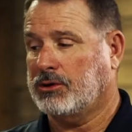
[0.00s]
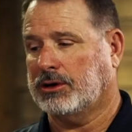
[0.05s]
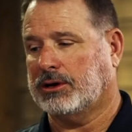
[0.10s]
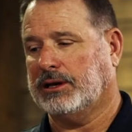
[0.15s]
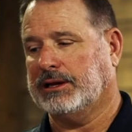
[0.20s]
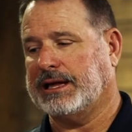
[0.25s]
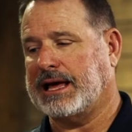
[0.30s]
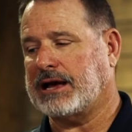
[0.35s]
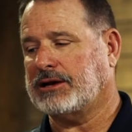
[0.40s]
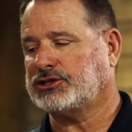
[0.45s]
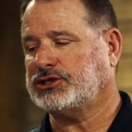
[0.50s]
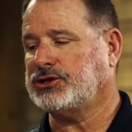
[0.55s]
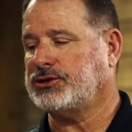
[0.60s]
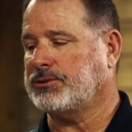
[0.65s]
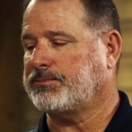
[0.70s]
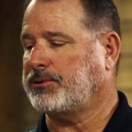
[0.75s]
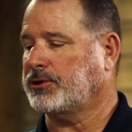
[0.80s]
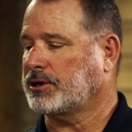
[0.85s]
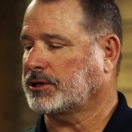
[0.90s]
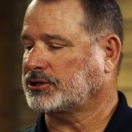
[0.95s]
Well, it allows
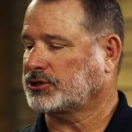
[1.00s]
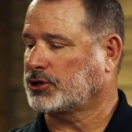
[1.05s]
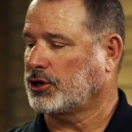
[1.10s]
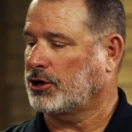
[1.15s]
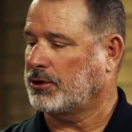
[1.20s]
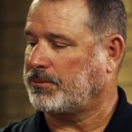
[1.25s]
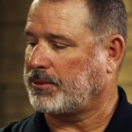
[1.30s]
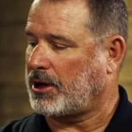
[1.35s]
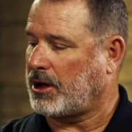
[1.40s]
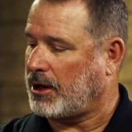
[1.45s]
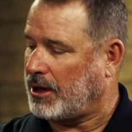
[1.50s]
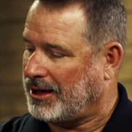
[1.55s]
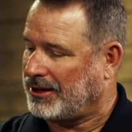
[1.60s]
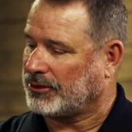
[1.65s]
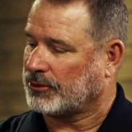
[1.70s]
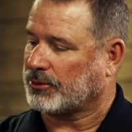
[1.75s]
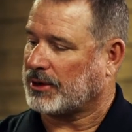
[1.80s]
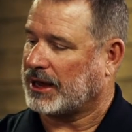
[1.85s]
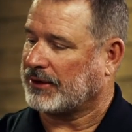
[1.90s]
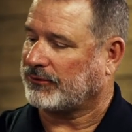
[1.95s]
you to put a scope
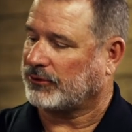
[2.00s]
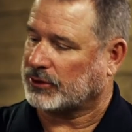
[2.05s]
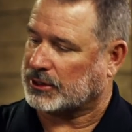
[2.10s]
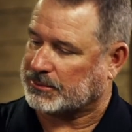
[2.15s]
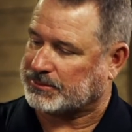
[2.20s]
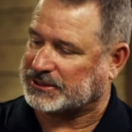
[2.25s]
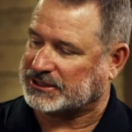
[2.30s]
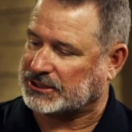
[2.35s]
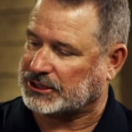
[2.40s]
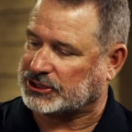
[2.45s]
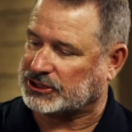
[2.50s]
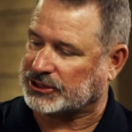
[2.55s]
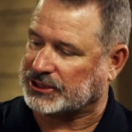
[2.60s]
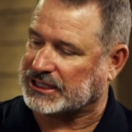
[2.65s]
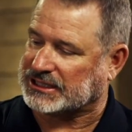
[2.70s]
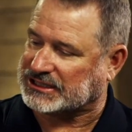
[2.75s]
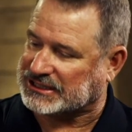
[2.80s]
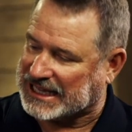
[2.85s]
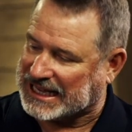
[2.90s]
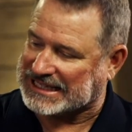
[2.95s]
on the rifle in a
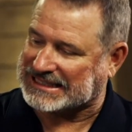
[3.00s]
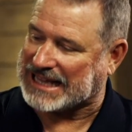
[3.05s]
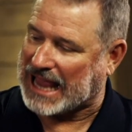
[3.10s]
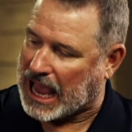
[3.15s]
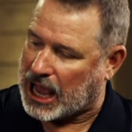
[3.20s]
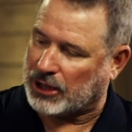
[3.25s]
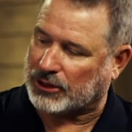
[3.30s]
position that stays